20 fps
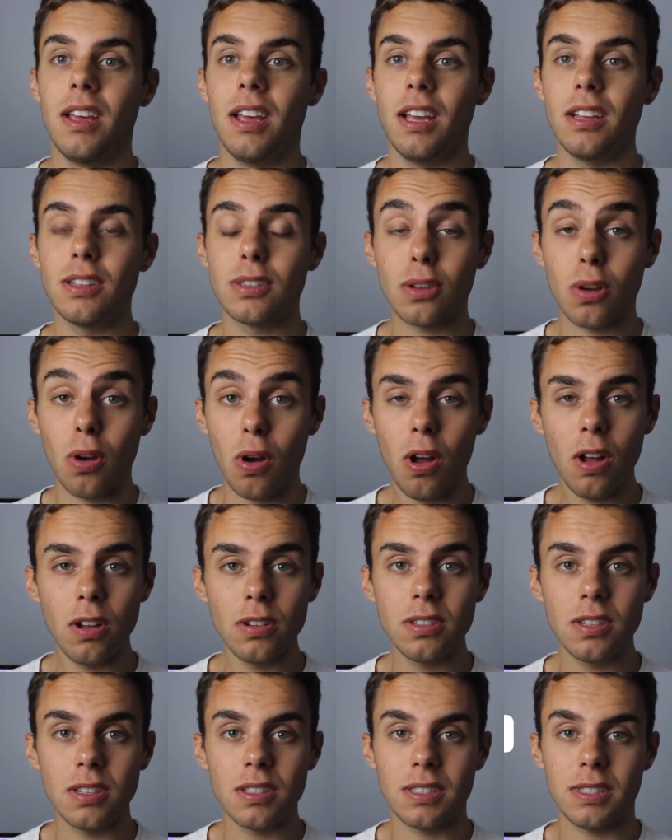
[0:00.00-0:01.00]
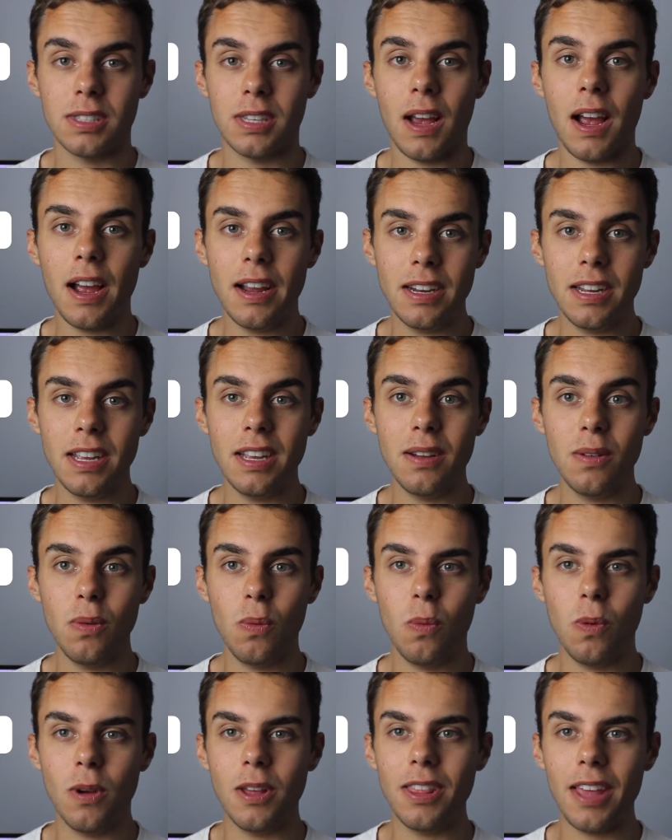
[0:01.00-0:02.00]
It's called Sign
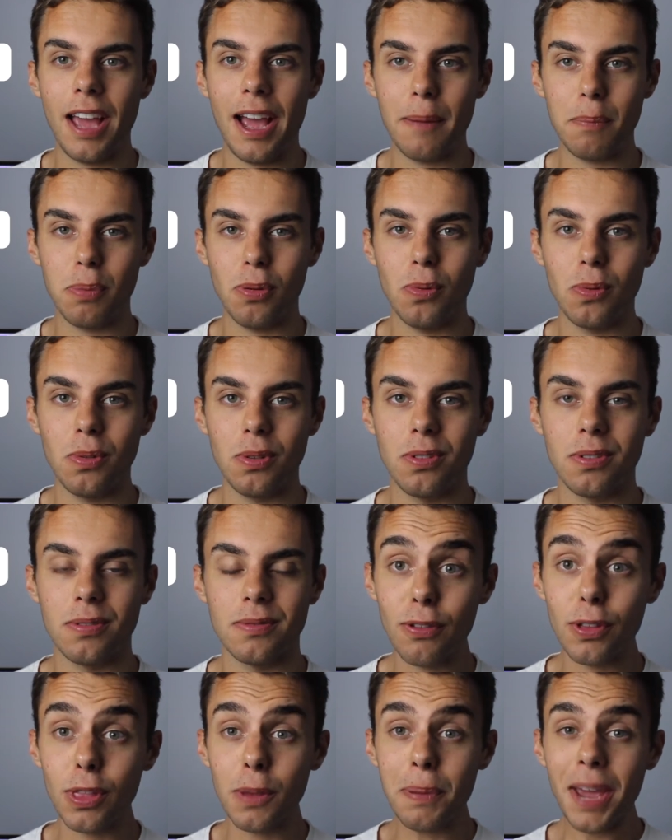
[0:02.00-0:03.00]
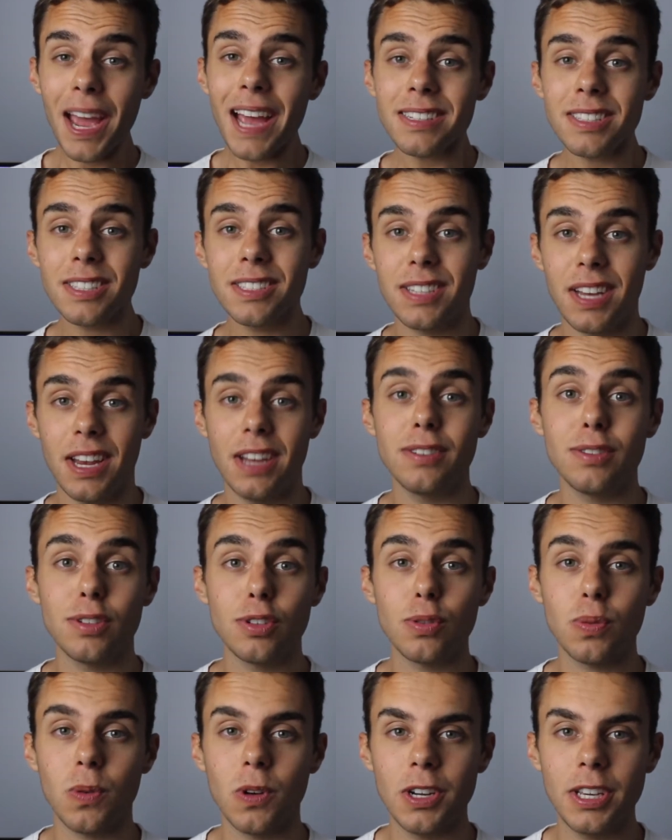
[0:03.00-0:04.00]
In with Apple. For the past ten to
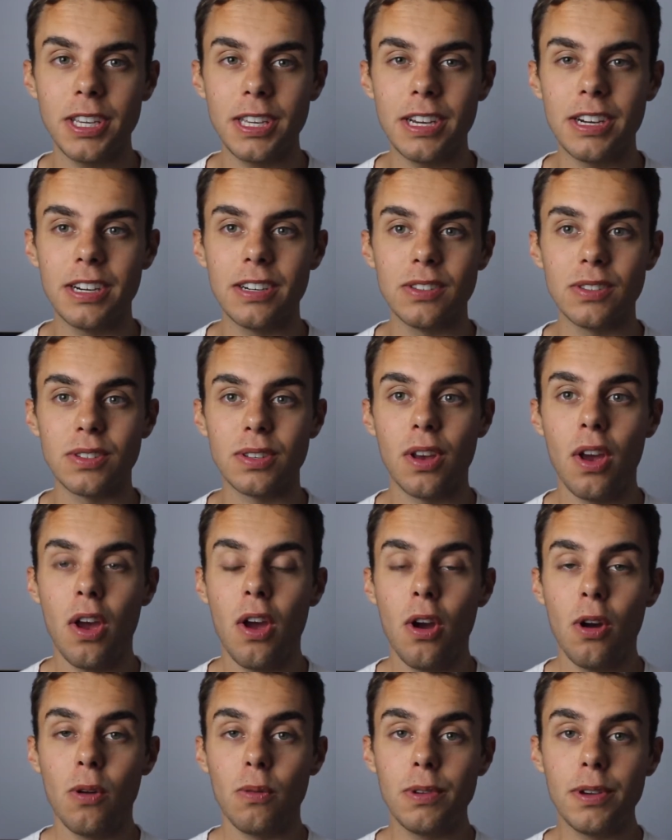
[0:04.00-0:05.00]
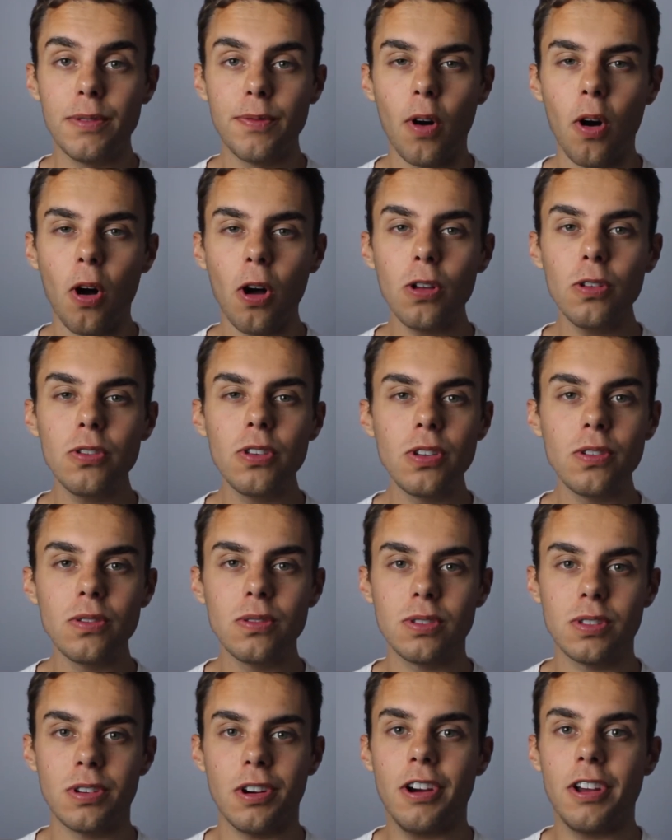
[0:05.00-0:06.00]
twenty years, we've all
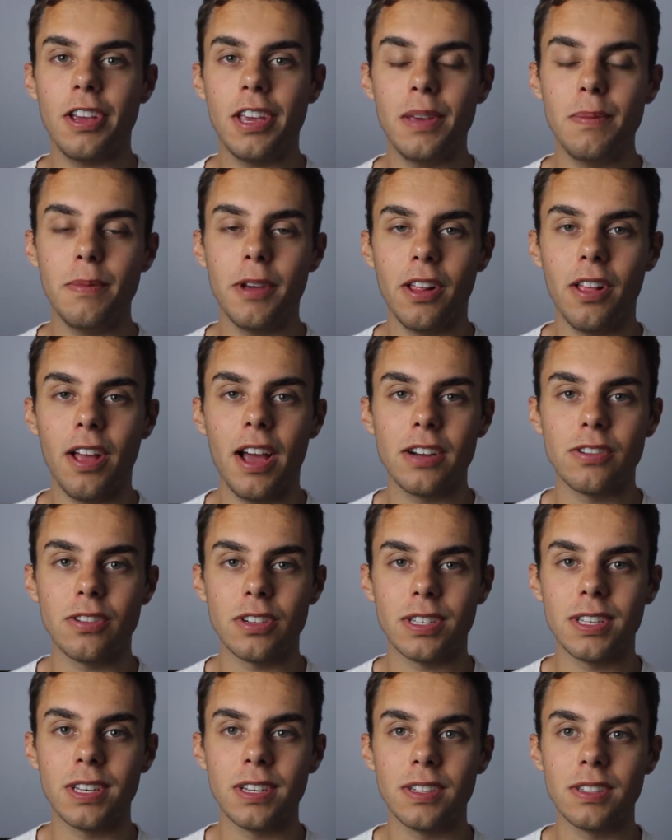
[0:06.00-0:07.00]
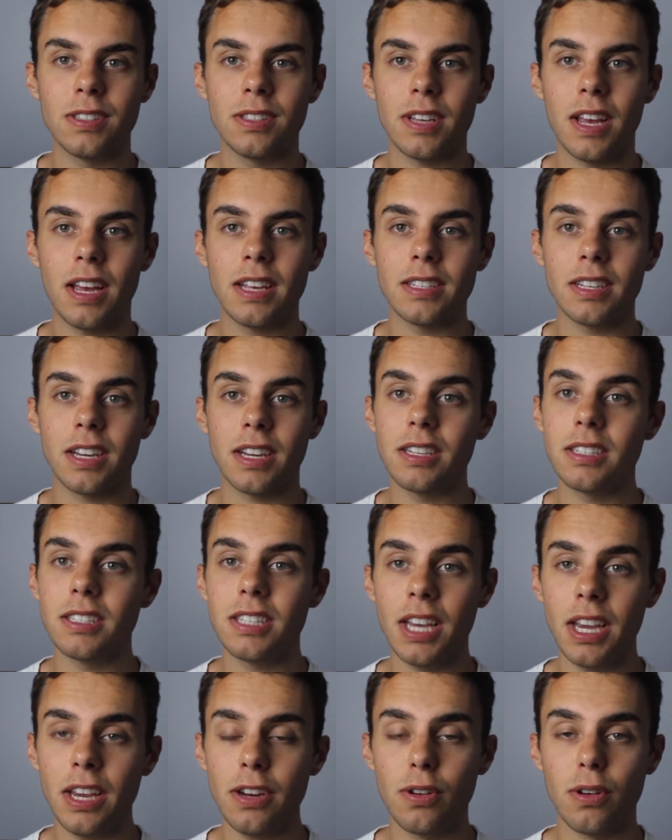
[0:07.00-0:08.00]
used our email addresses as a
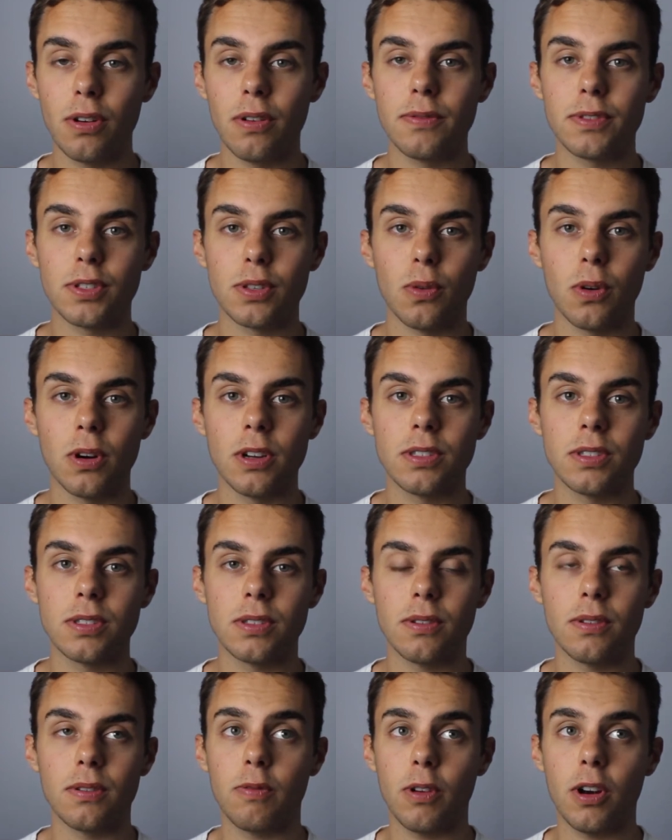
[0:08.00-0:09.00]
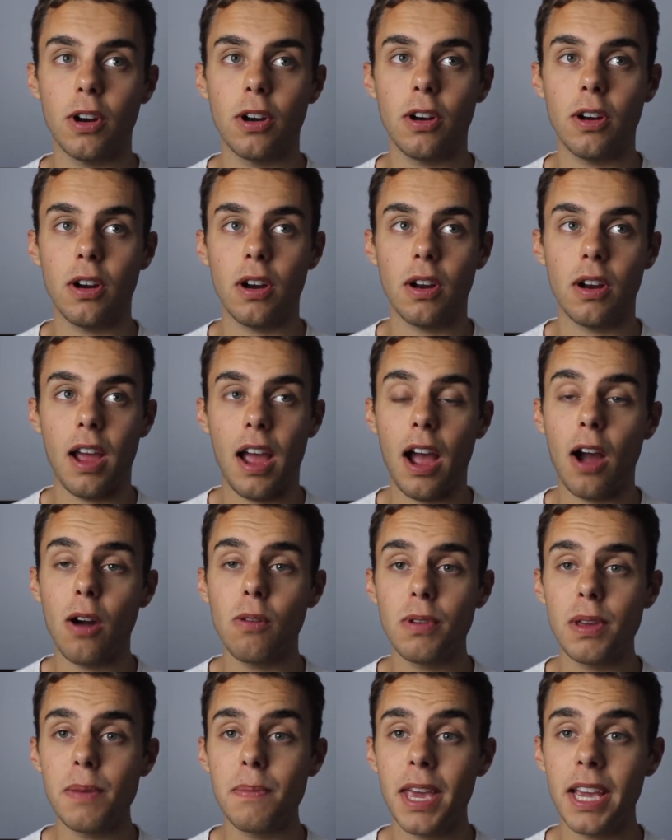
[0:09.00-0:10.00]
container of sorts for how
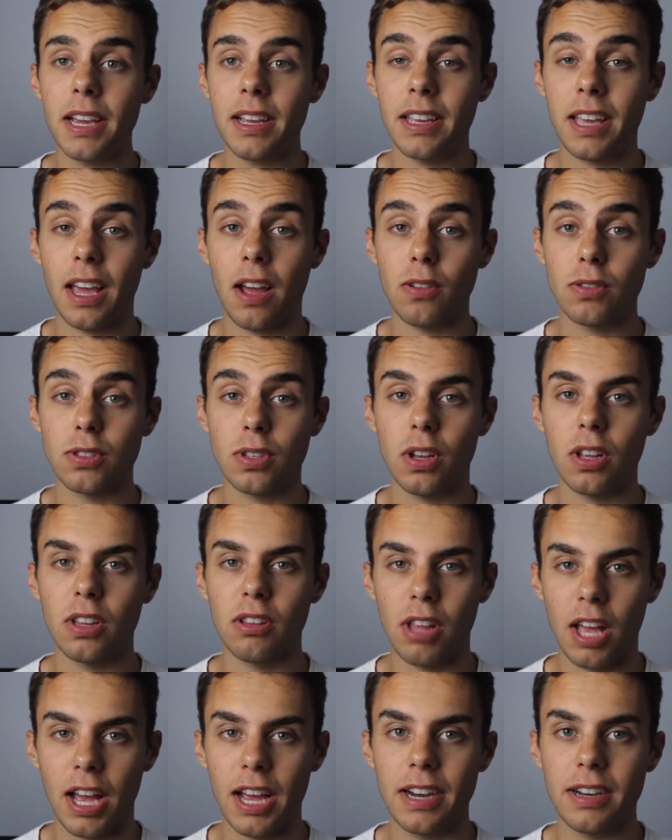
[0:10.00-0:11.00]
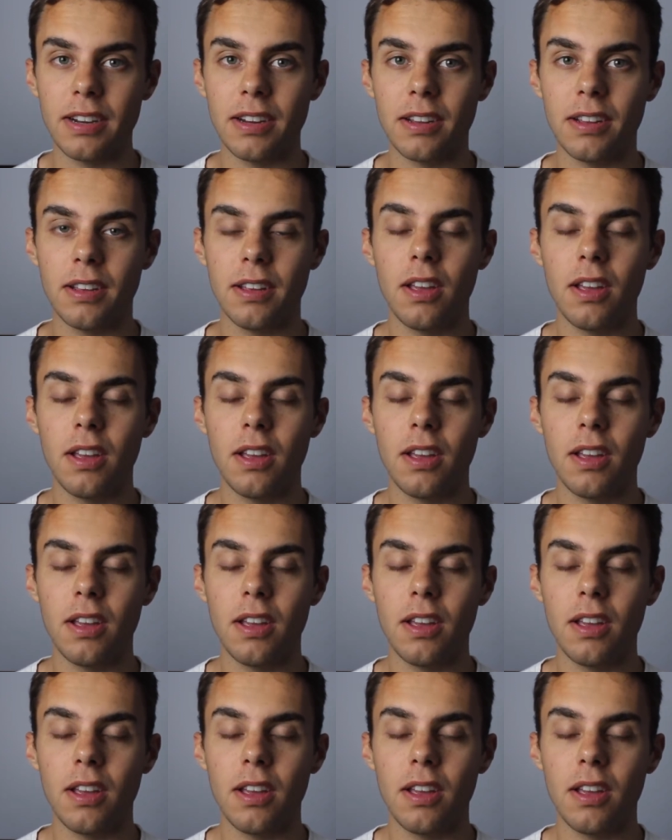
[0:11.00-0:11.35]
we make accounts online.